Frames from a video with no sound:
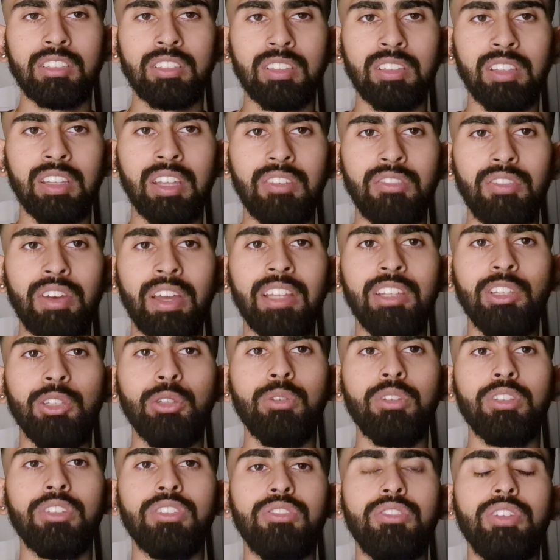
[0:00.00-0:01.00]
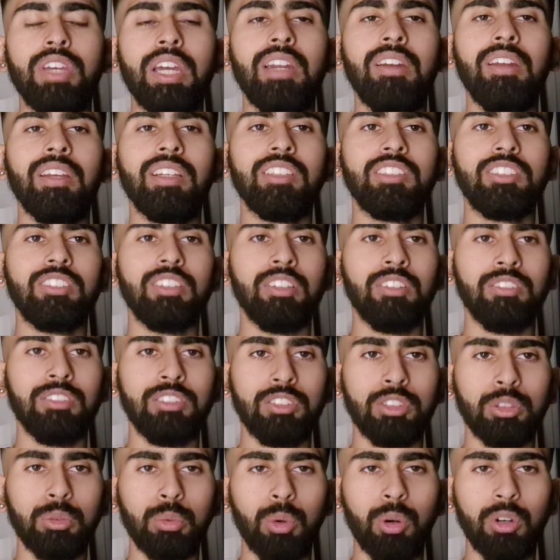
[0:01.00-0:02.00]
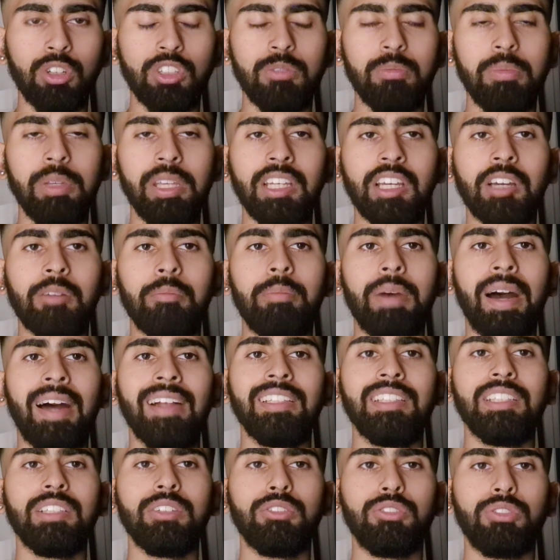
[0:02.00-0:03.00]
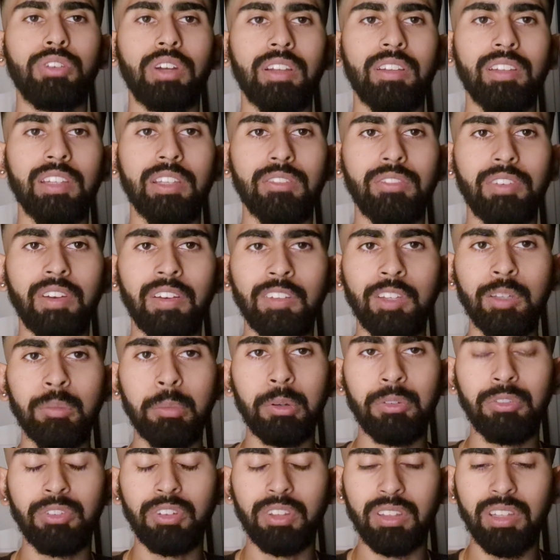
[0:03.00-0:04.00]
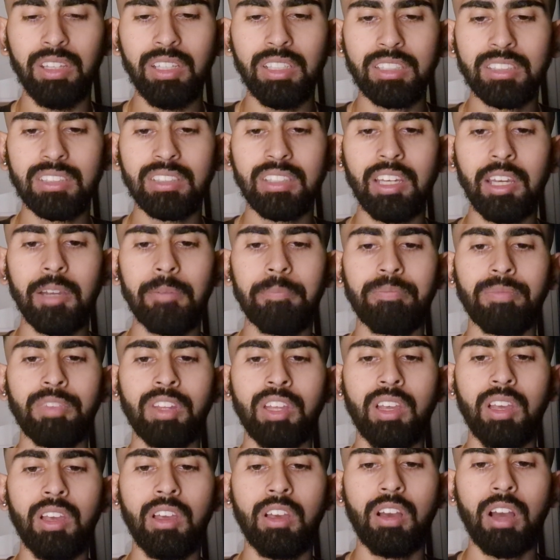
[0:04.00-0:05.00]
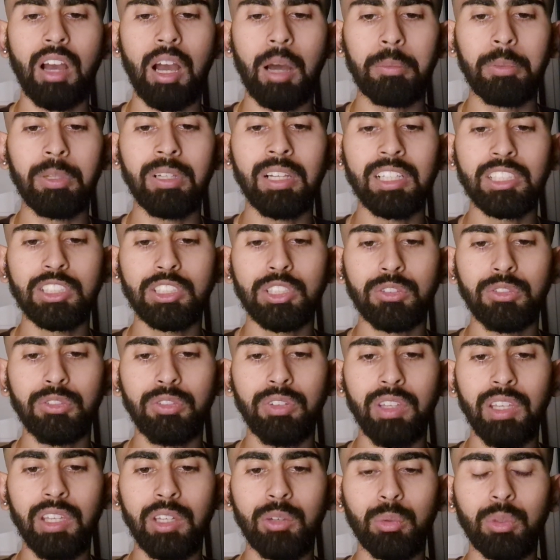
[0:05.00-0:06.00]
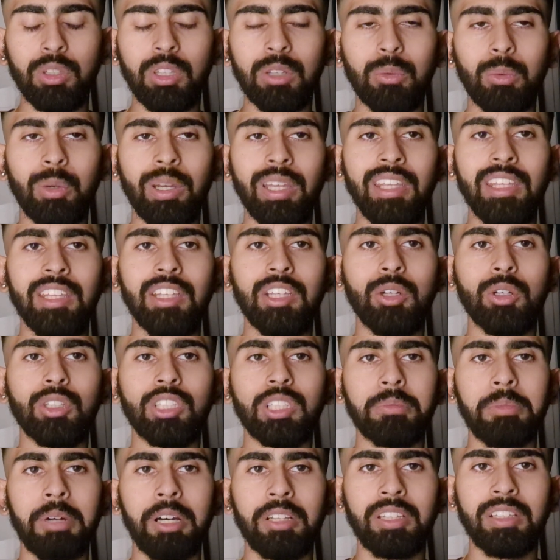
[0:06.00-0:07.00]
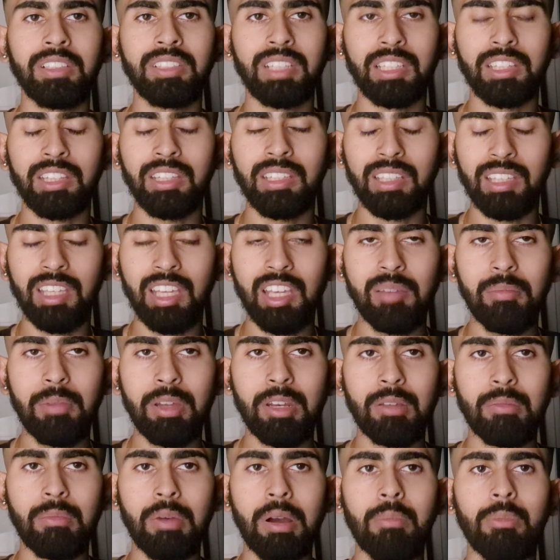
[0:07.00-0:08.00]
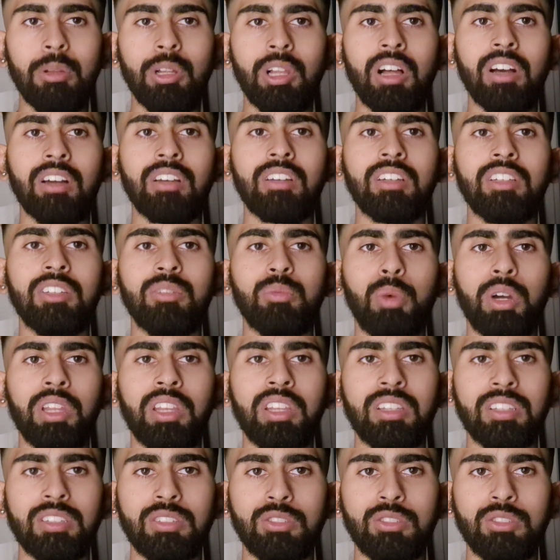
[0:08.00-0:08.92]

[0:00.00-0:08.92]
the venue is veering towards being a batting friendly venue. But for this game, Abdullah Shafiq, with the way he goes about things, I think him and Imam Al-Haq can weather the